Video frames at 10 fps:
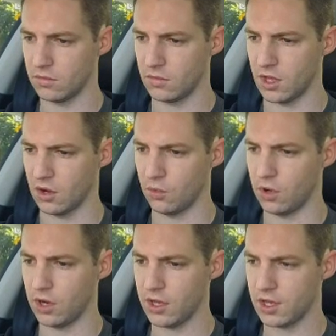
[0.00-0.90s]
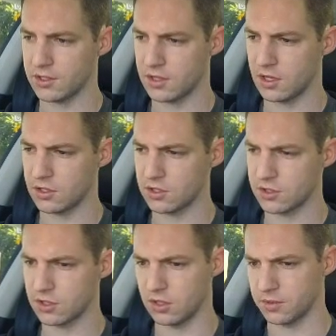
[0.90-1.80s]
Now why hasn't the engine
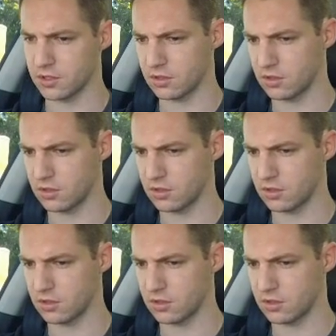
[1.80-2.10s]
stopped?